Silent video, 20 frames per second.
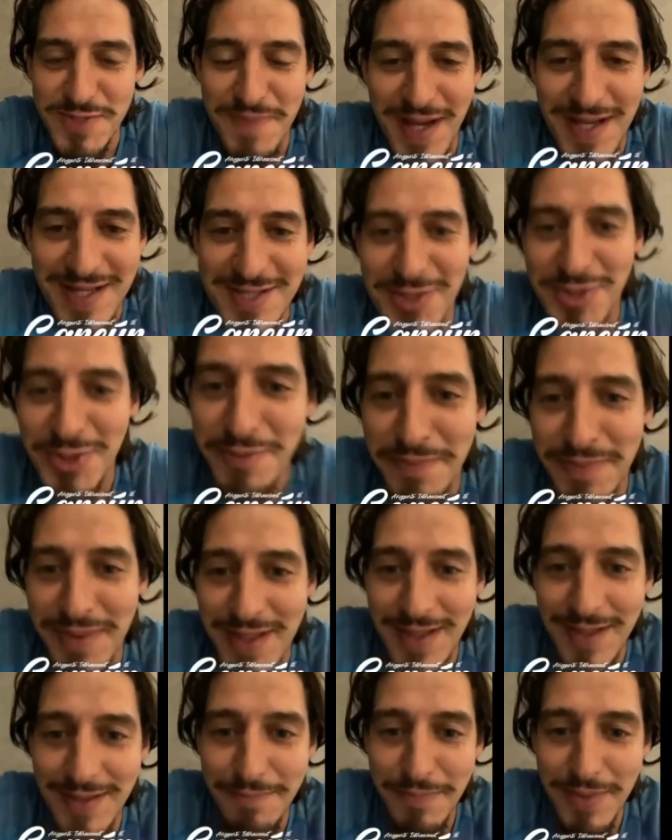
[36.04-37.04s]
passing on a
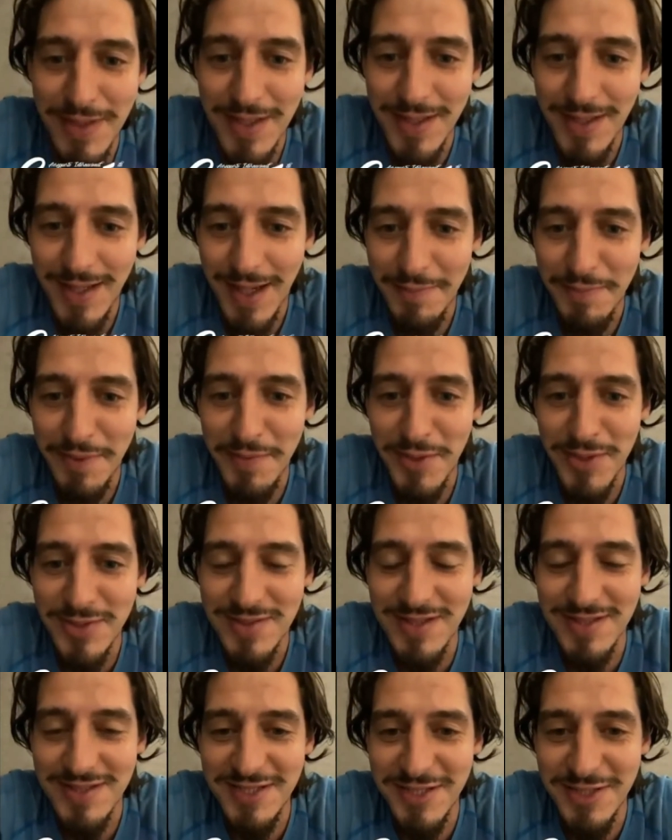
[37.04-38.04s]
big, big happy
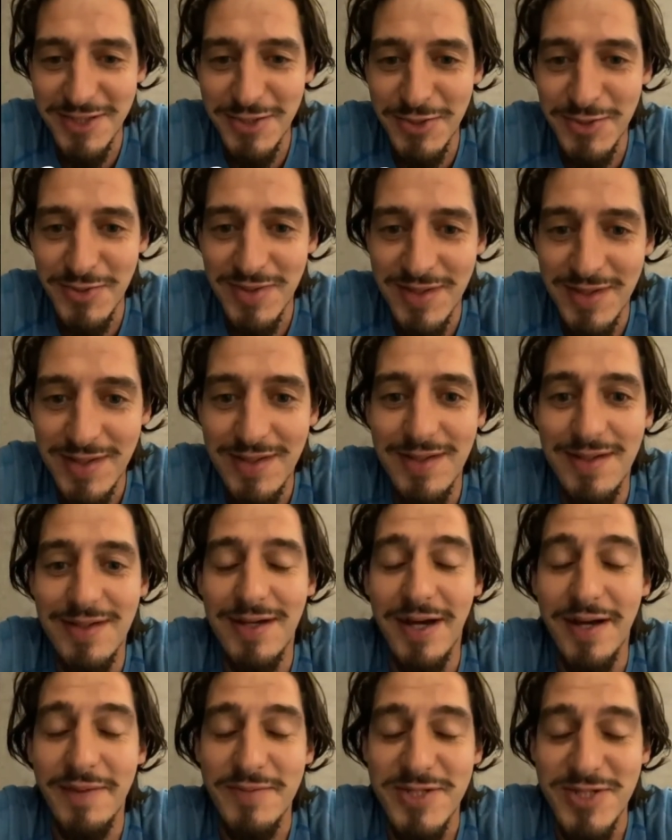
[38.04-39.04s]
birthday to you.
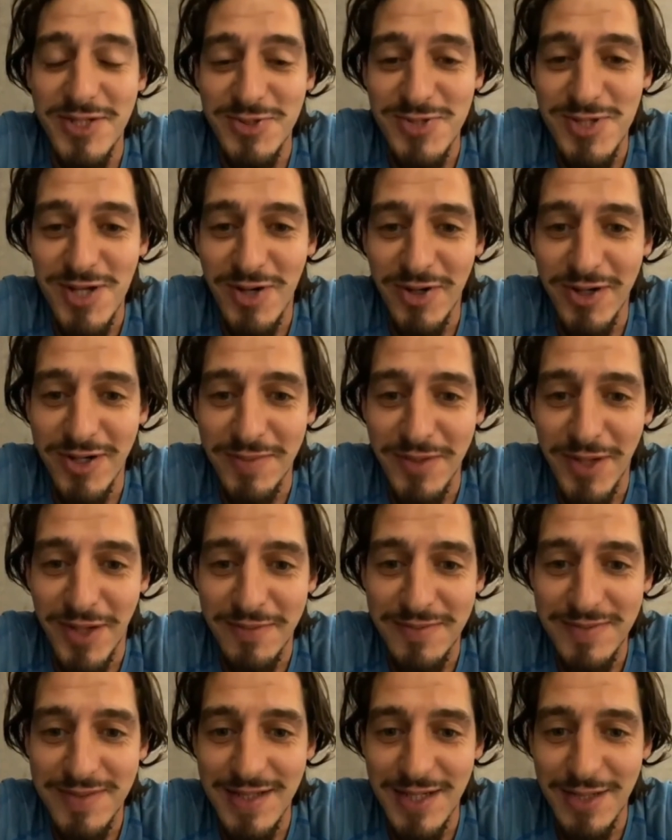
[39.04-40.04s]
I'm so sorry I'm not
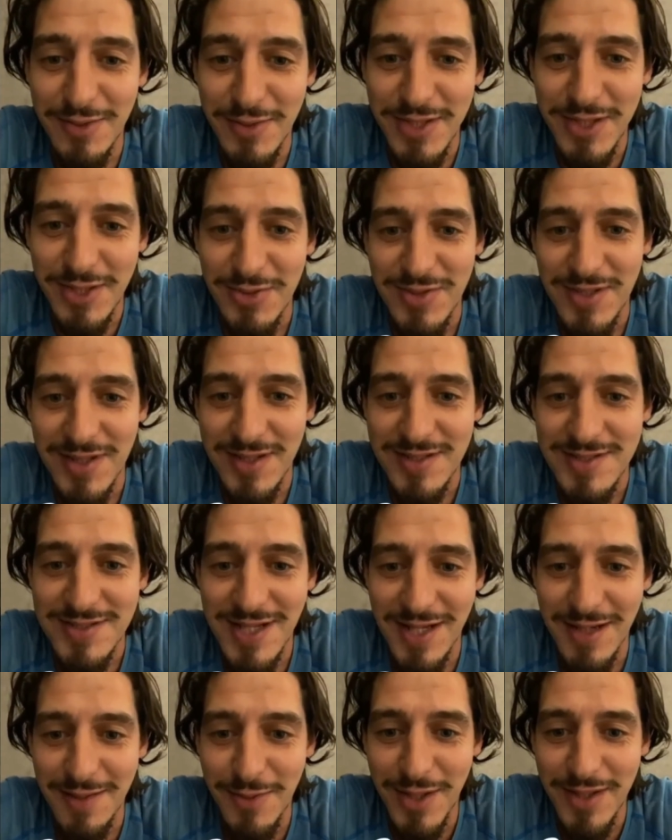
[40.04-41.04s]
there with you to
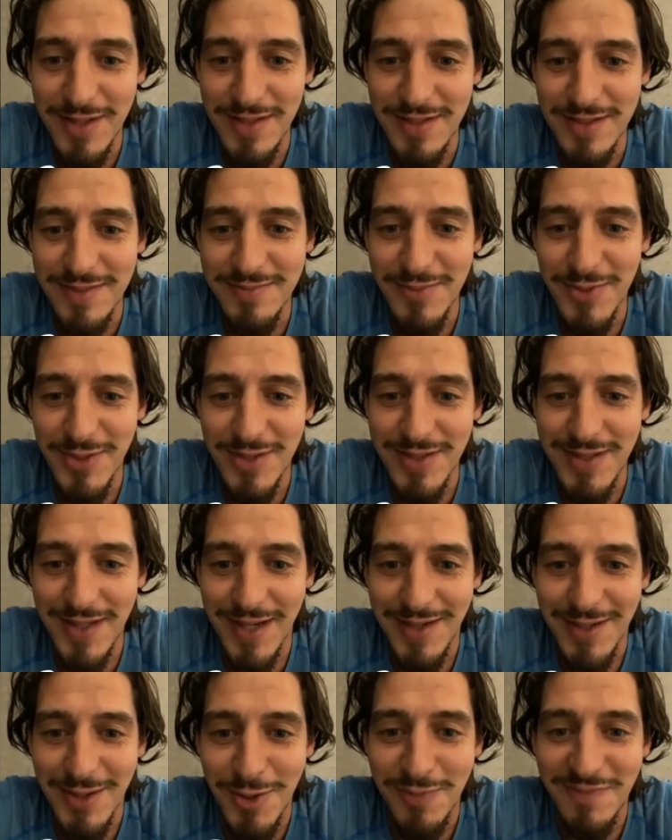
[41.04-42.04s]
celebrate it, but
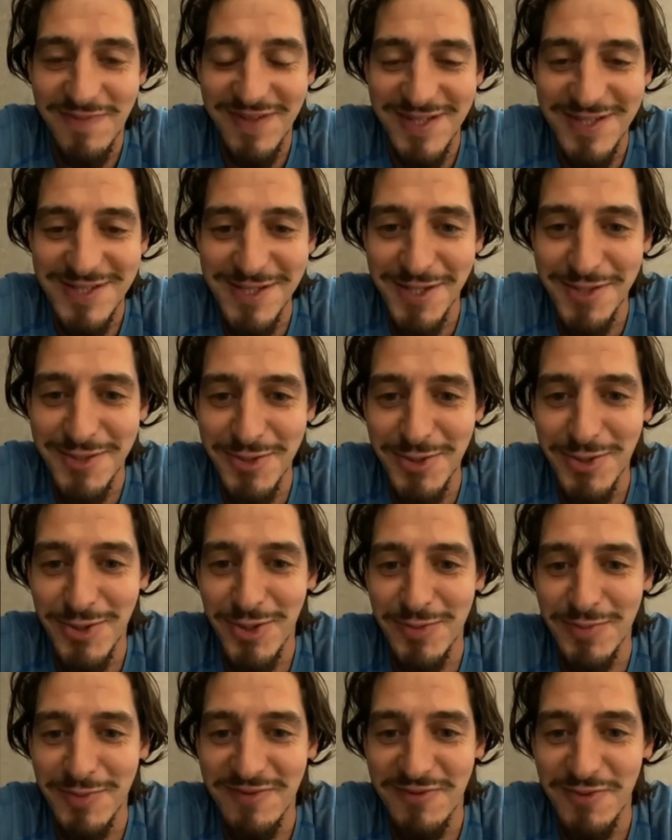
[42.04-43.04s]
yeah, hopefully it's not too
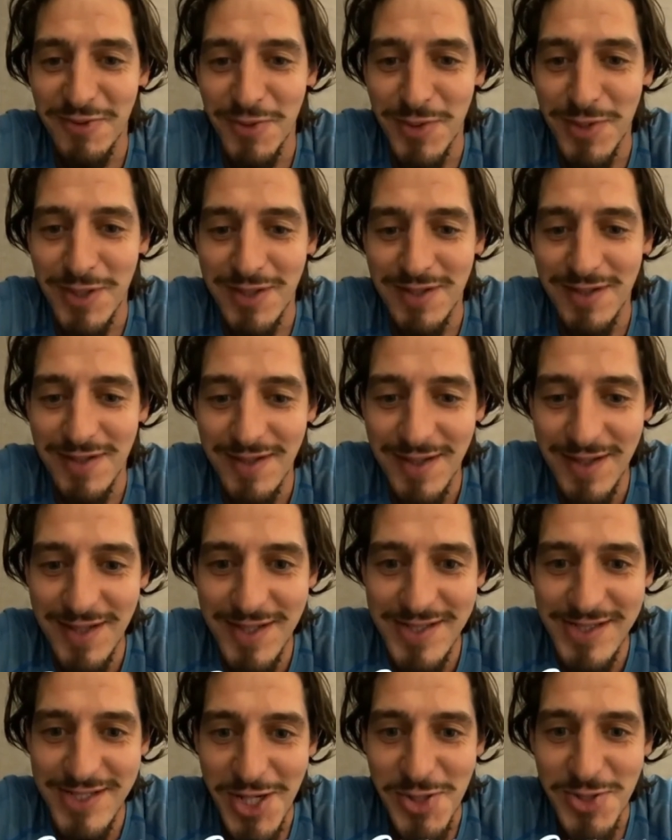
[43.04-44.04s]
long before we're
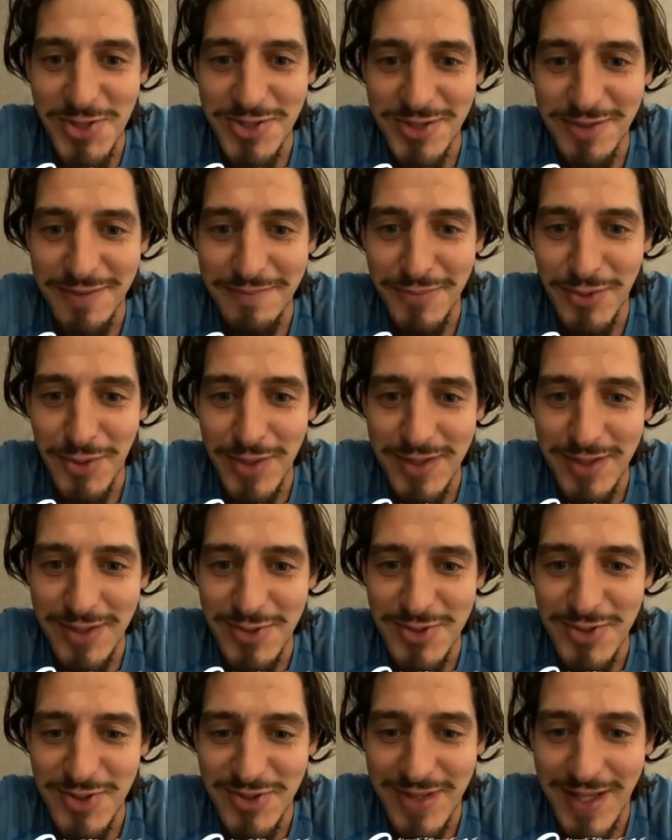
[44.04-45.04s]
sharing some
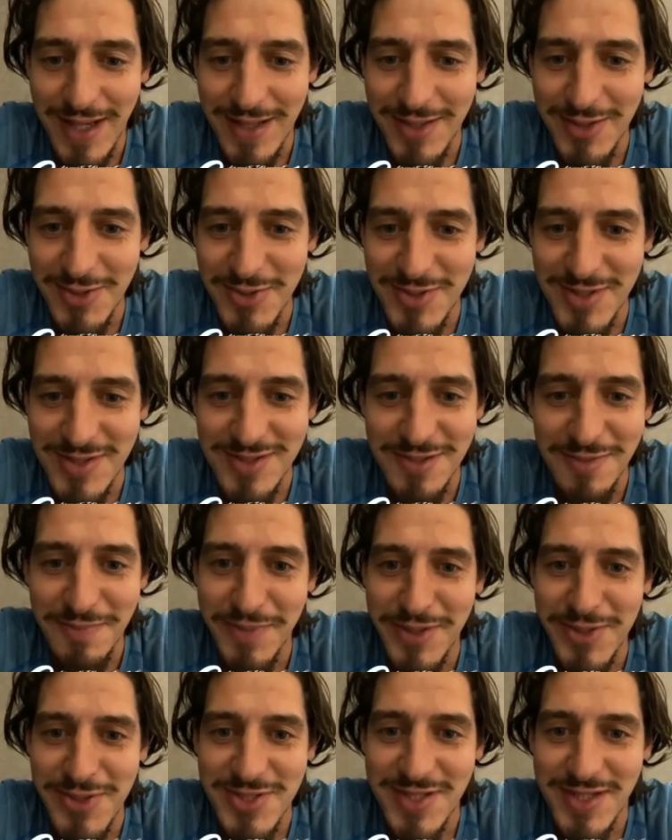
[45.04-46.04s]
burritos or tacos and some
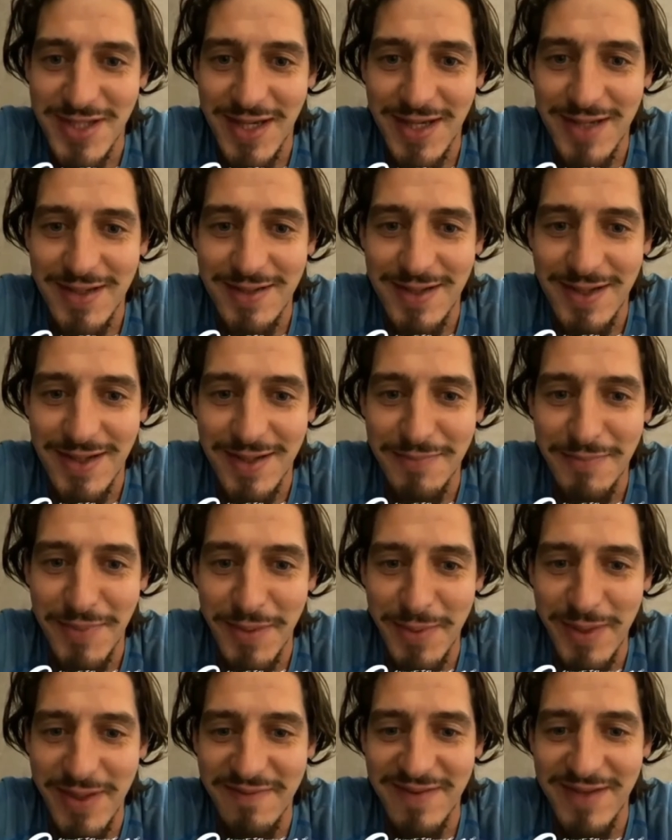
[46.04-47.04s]
beers again, and
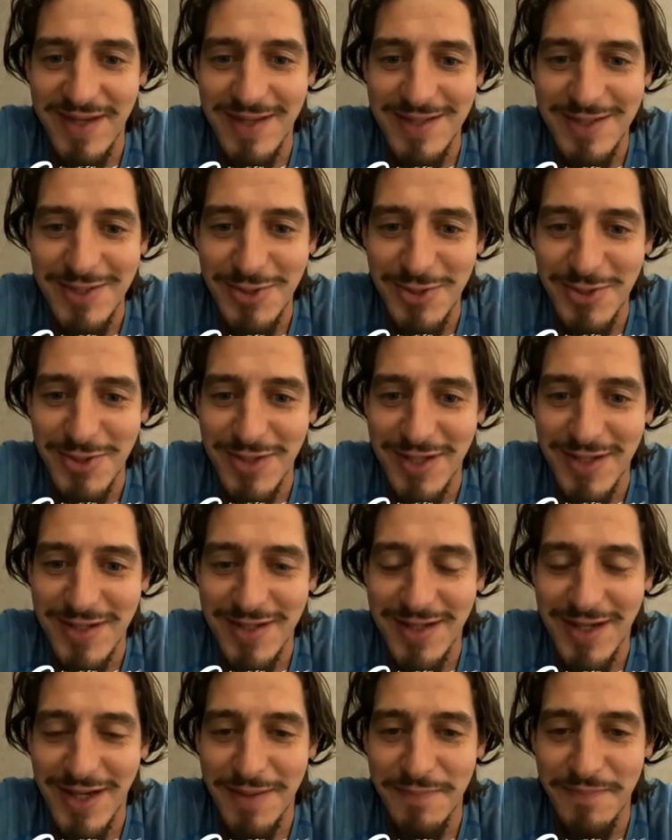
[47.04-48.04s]
maybe even get to a United
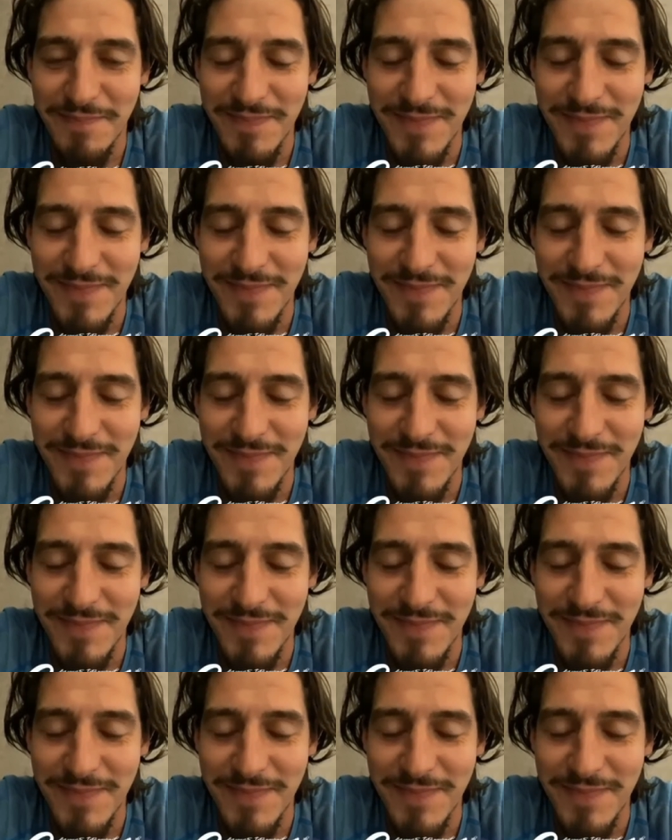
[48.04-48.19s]
game.